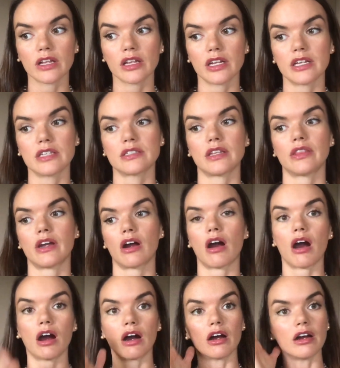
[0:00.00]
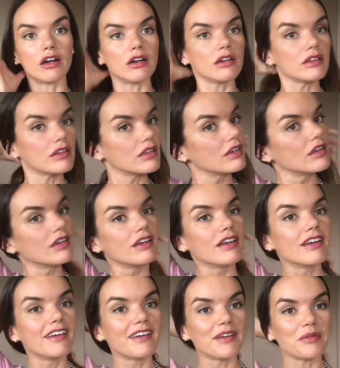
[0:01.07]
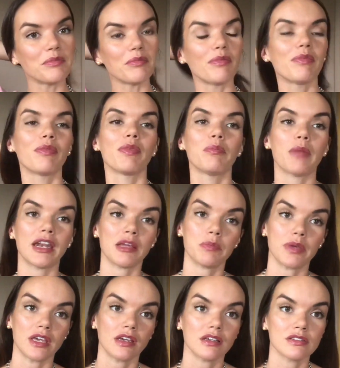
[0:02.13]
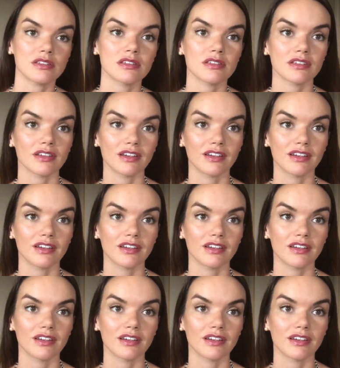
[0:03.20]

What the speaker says: it is that there are many beings